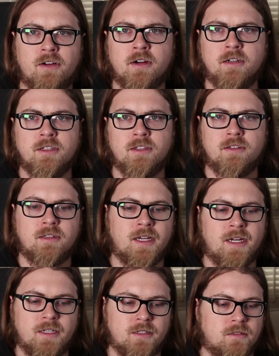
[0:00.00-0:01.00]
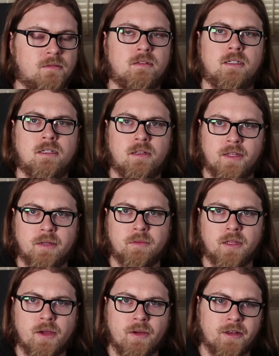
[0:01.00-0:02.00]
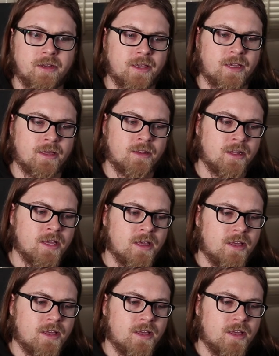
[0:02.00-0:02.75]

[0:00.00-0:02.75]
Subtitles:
hertz to kind of clean up the low end again.